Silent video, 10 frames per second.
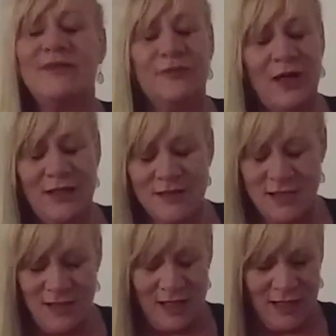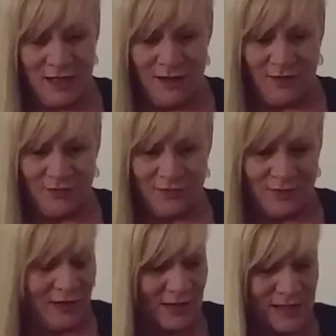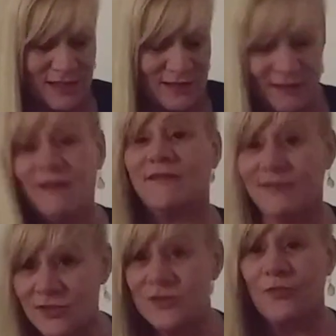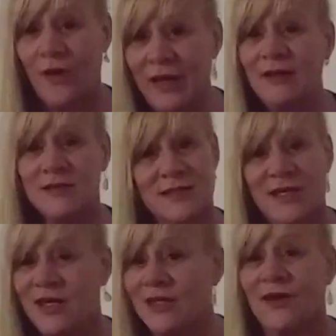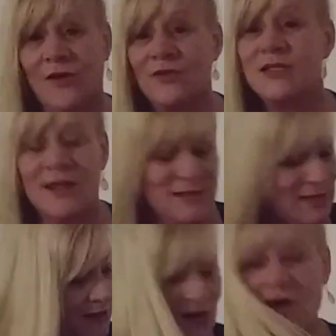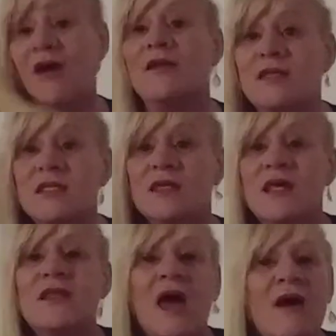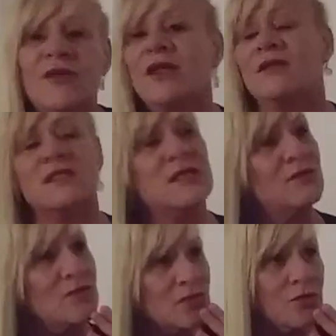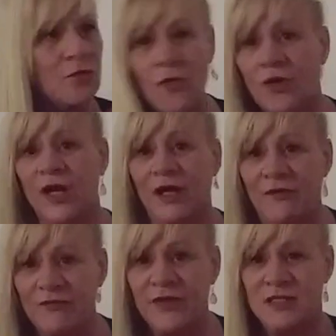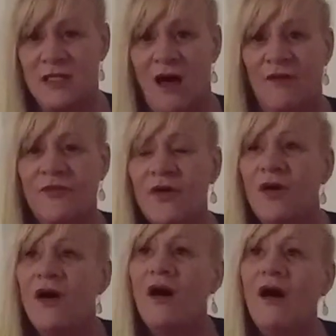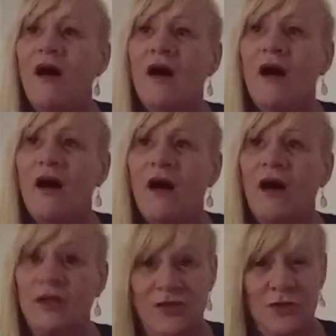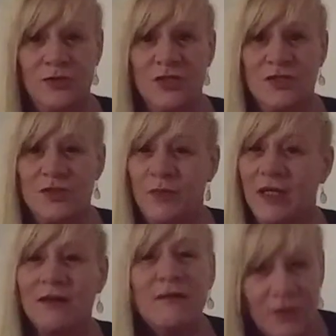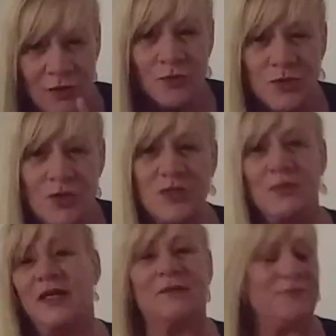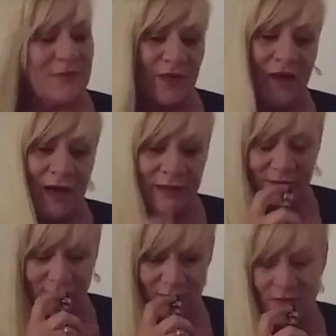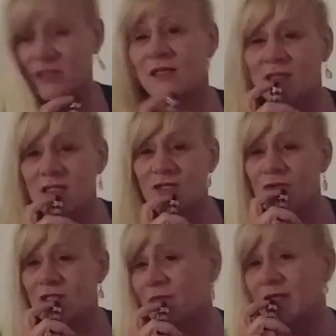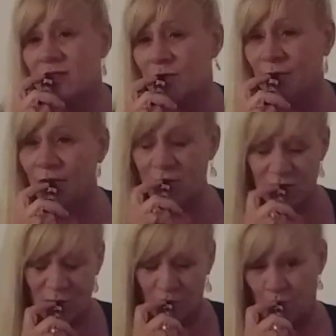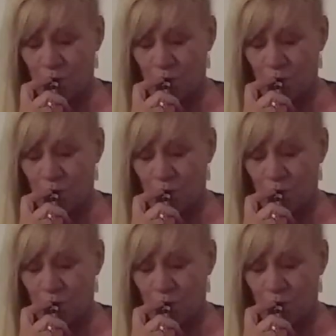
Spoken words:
wait until you hear this. Just wait until you hear the content and see the evidence and just look at it for yourself. And you judge me. You judge me, okay? Because this is just a bit too much.